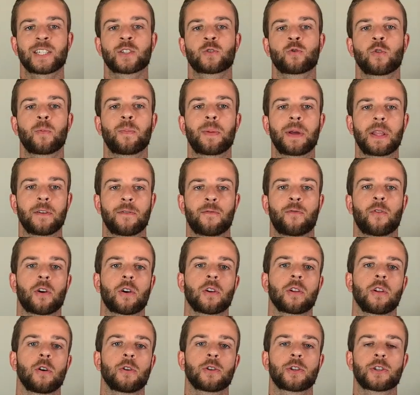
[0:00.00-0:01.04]
would be the
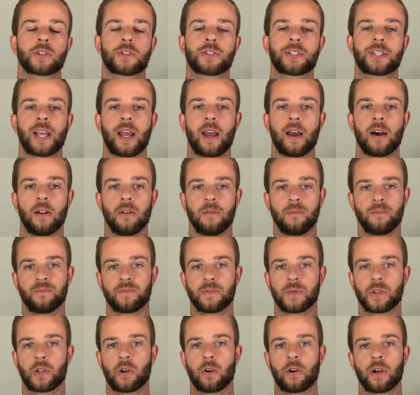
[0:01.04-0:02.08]
foreclosure sale.
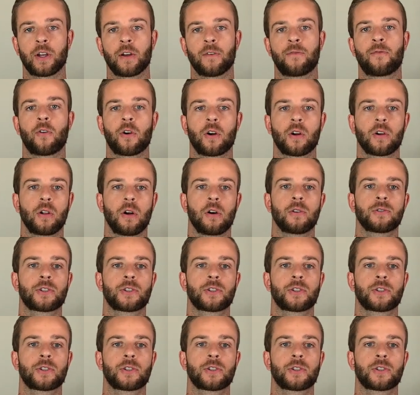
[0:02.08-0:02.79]
During a foreclosure